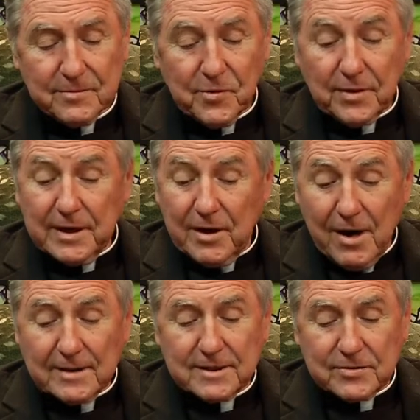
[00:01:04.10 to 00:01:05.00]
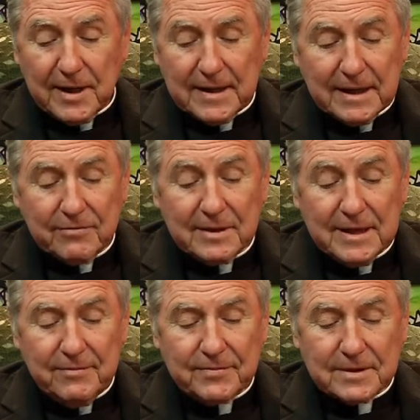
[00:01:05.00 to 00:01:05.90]
working hard to try to give
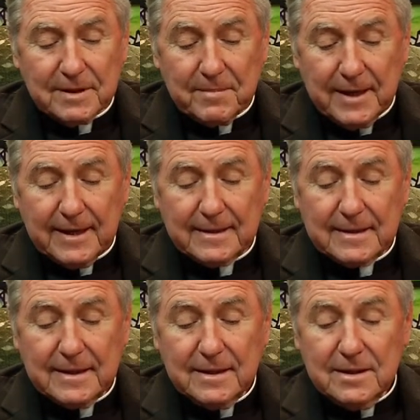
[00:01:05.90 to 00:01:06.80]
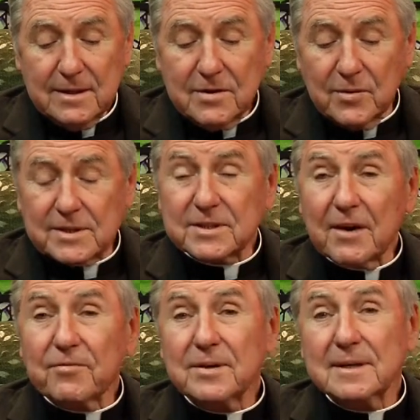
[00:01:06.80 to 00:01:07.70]
relief to the many who are
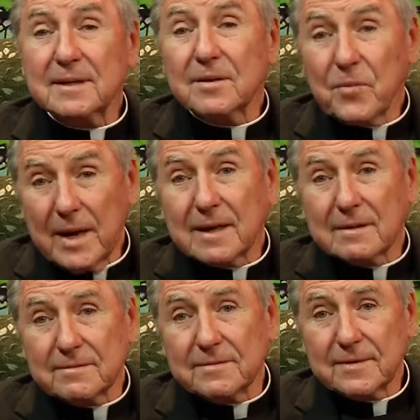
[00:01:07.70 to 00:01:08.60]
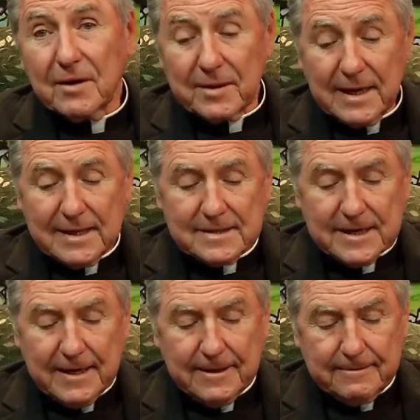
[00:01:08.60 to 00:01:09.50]
suffering in the wake of Hurricane
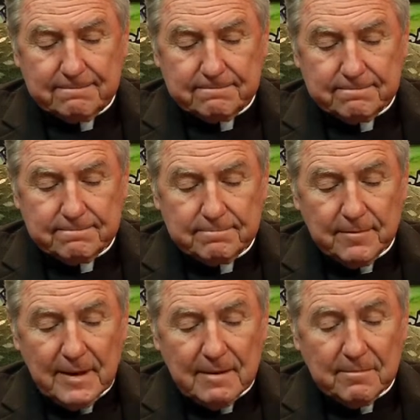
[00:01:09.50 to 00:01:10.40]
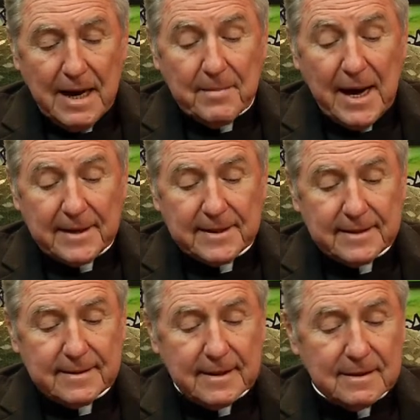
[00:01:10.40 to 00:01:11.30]
Sandy. Bob Hodnett
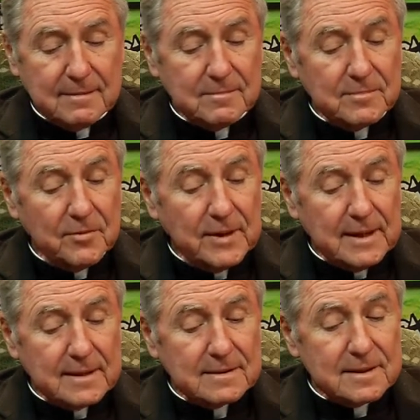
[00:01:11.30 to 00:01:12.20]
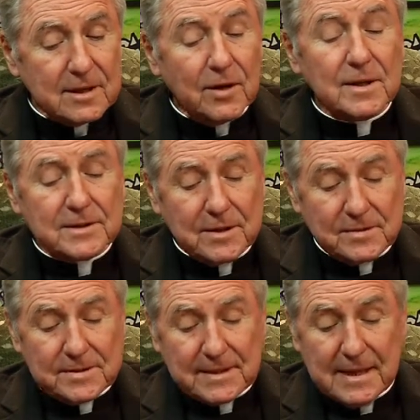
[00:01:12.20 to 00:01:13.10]
and Maria
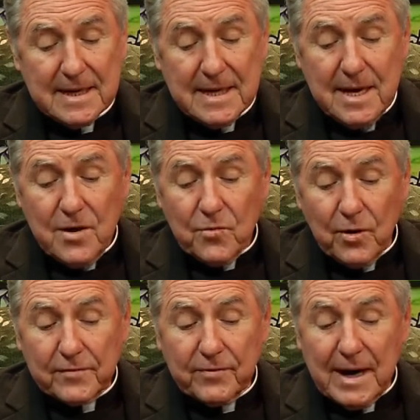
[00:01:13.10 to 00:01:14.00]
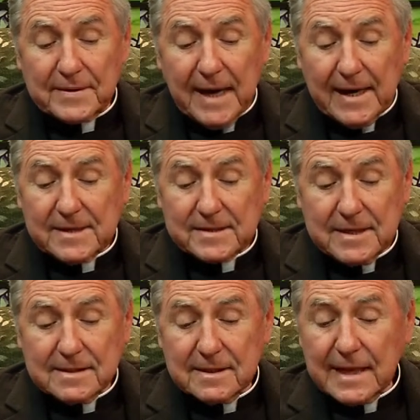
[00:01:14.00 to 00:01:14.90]
Nikolatos work for our
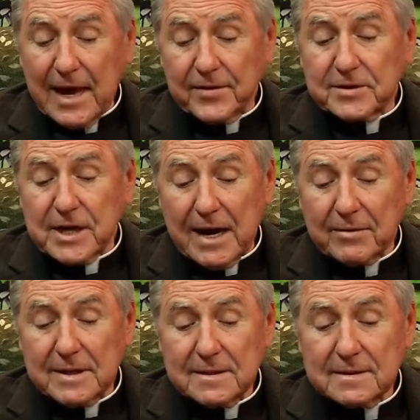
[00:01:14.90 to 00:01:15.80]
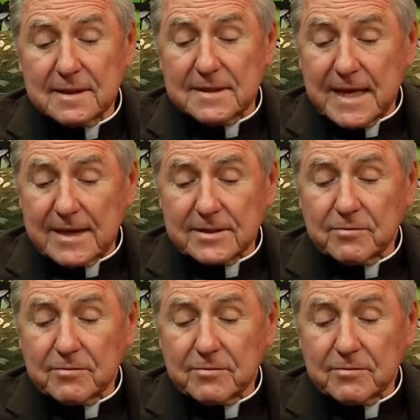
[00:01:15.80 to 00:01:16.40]
diocese and Catholic Charities Disaster